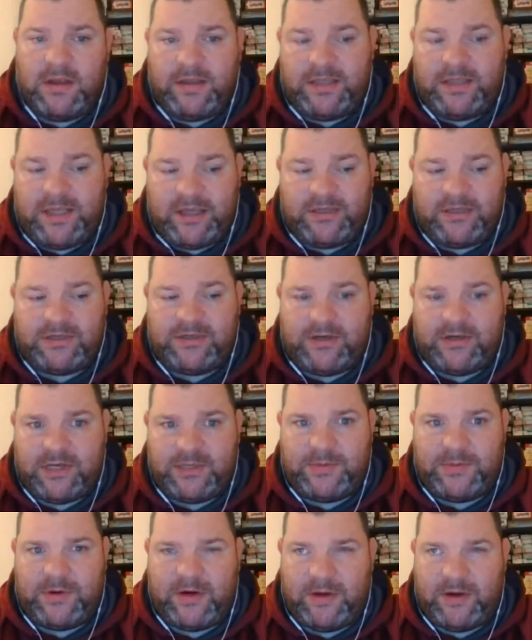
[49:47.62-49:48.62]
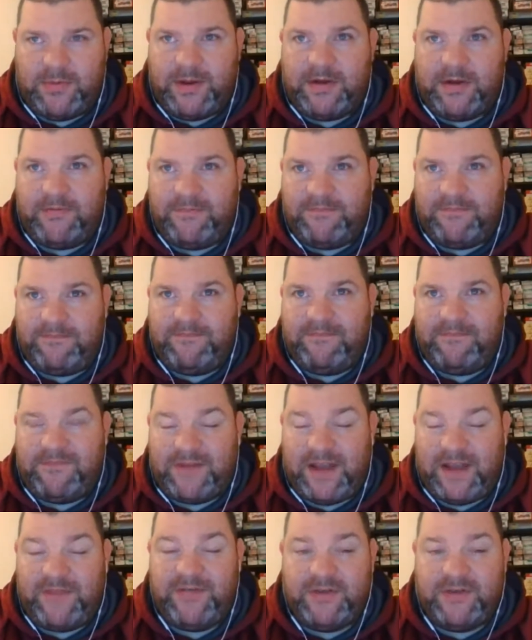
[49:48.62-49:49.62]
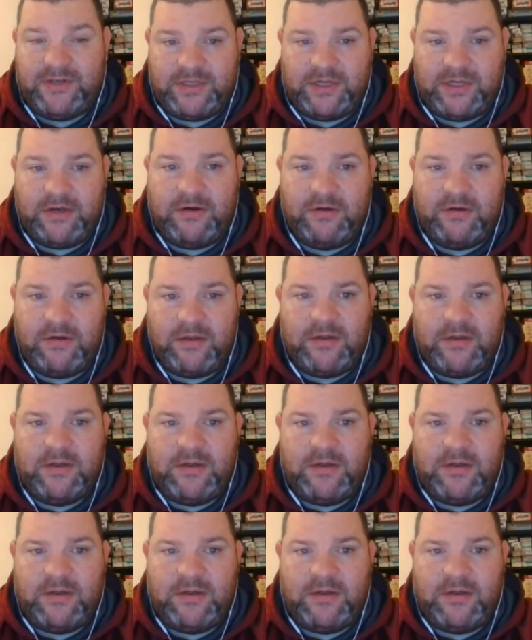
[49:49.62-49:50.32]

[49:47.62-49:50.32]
down in Strasburg about 5 years ago,